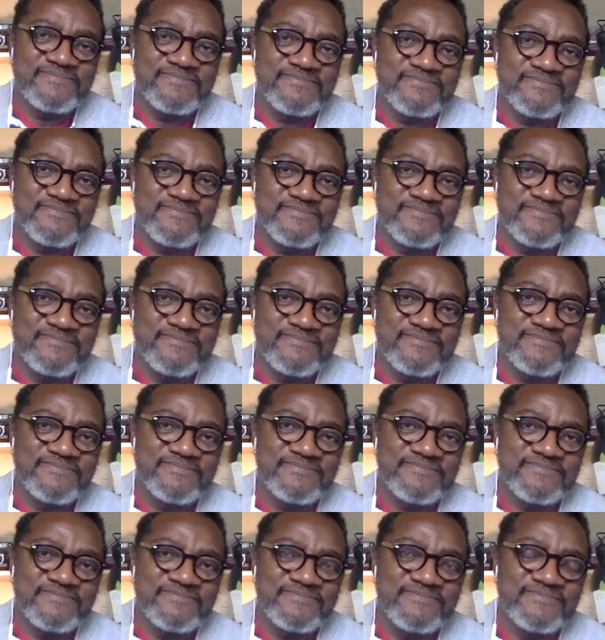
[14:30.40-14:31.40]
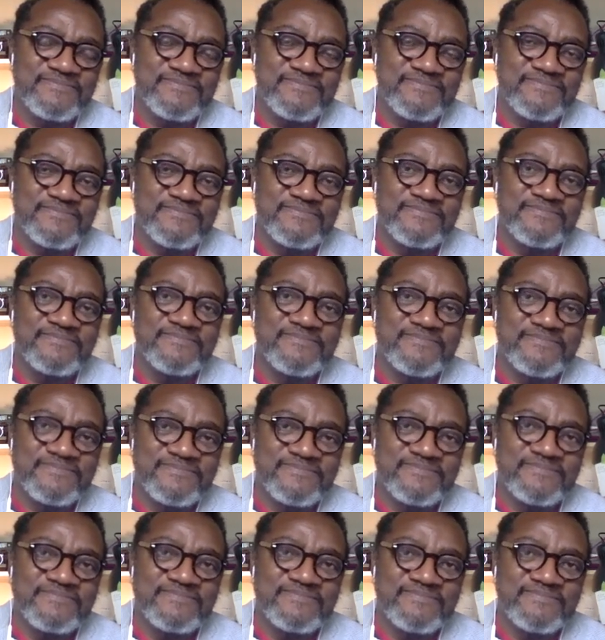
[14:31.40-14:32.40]

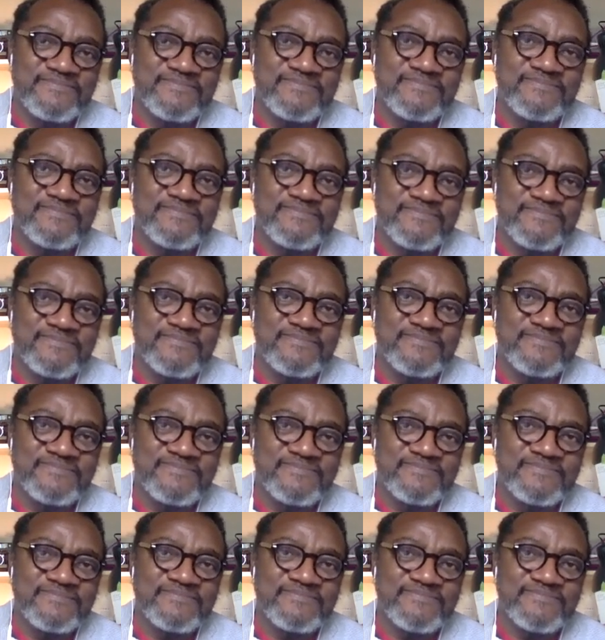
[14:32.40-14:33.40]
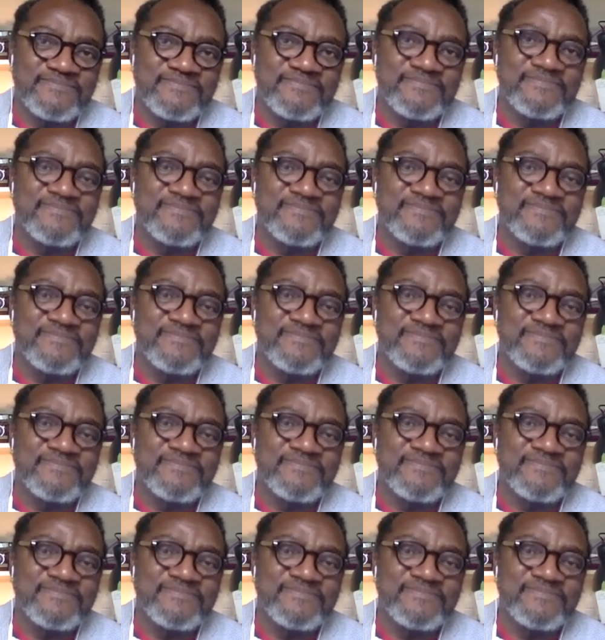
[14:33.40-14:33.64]
(not speaking)